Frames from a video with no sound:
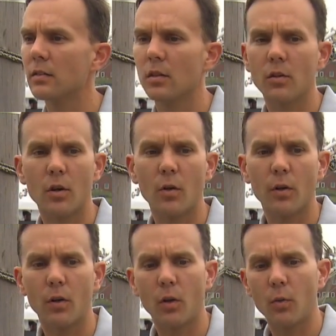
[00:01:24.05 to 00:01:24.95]
going
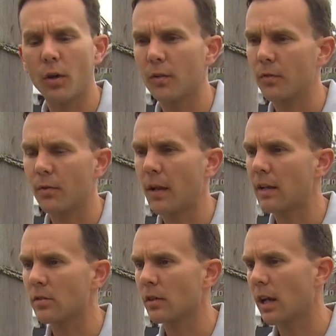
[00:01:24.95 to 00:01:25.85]
all the way from
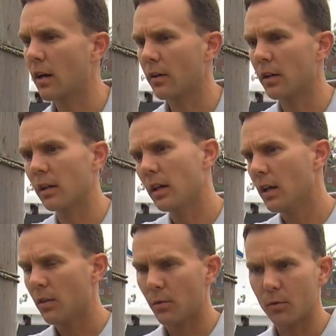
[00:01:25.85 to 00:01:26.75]
Nassau County
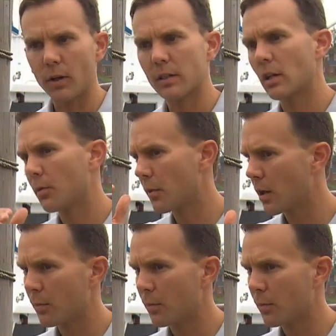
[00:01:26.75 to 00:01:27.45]
through Great South Bay,